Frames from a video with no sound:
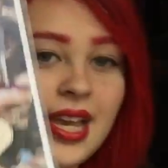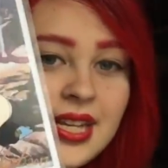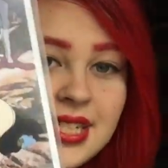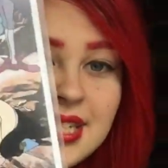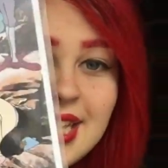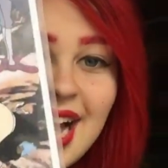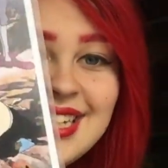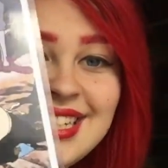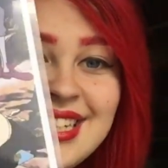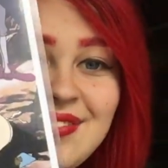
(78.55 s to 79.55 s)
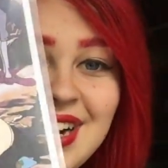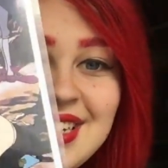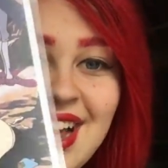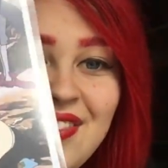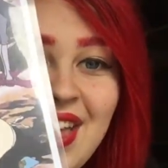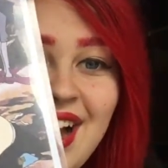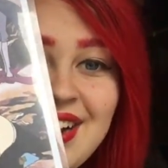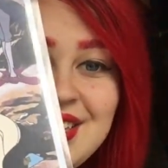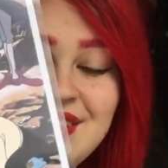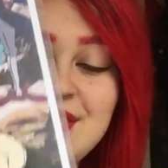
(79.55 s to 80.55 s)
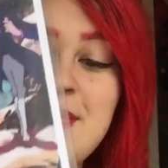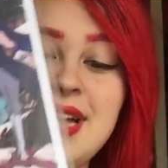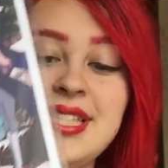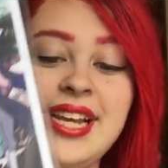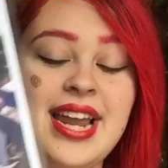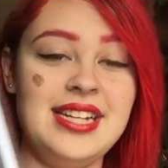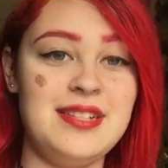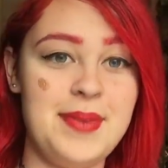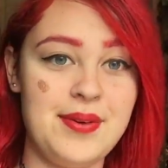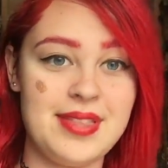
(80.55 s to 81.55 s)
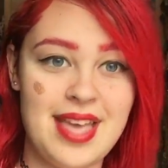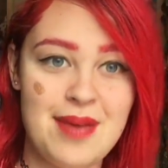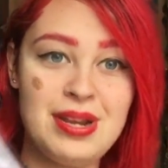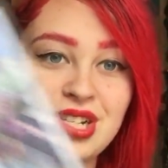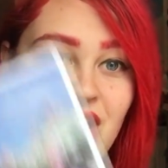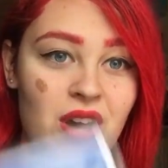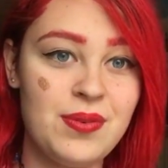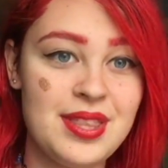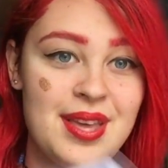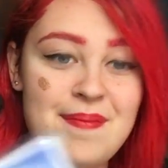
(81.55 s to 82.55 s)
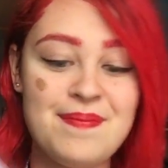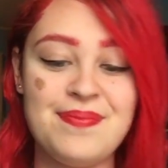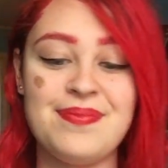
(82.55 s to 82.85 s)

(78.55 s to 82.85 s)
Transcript: And he signed it right down there. So it was amazing getting to meet with him and talk with him.